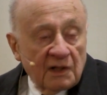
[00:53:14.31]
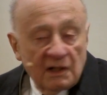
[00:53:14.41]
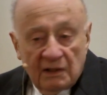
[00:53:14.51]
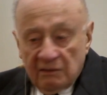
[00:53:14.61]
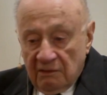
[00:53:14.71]

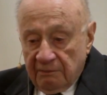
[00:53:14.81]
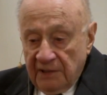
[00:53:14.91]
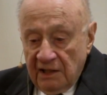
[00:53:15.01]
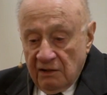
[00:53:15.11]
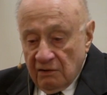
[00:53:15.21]
and there were a
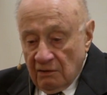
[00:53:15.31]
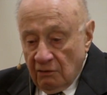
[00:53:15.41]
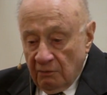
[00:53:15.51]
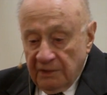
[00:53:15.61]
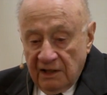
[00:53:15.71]
page, a
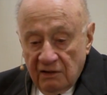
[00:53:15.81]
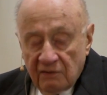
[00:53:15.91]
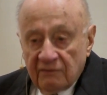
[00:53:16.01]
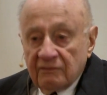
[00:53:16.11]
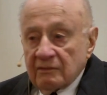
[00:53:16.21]
whole page
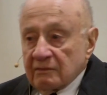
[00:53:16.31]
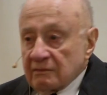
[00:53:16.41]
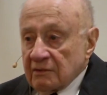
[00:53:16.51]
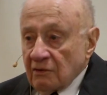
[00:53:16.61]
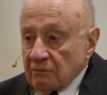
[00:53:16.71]
of
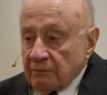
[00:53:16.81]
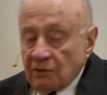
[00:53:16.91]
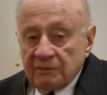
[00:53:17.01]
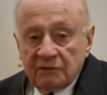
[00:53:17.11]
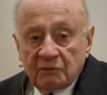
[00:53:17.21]
her
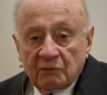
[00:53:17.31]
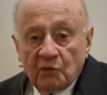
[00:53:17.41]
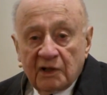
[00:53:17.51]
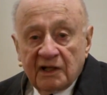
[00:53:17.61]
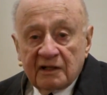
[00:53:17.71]
Bermans with
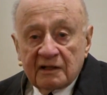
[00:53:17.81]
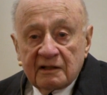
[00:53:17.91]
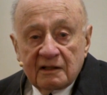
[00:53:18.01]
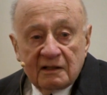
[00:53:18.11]
one N.